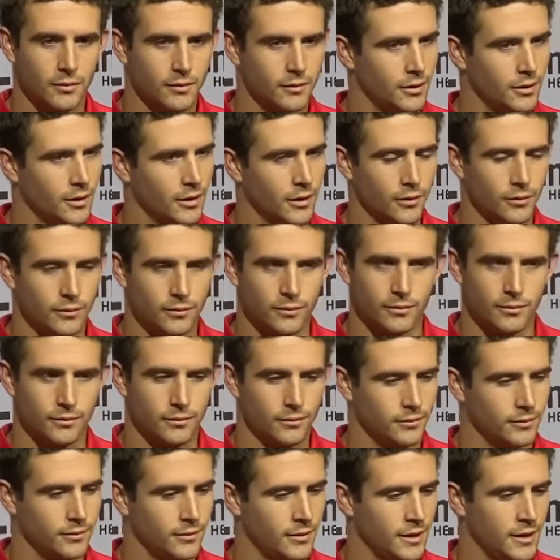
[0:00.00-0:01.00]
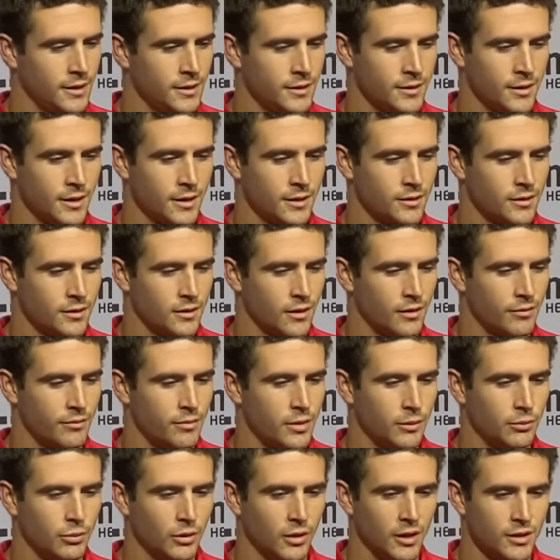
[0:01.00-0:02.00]
You know. He says stuff,
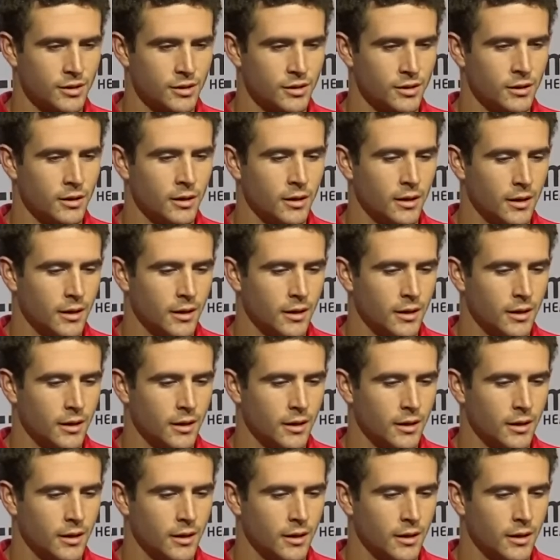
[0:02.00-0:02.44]
people listen.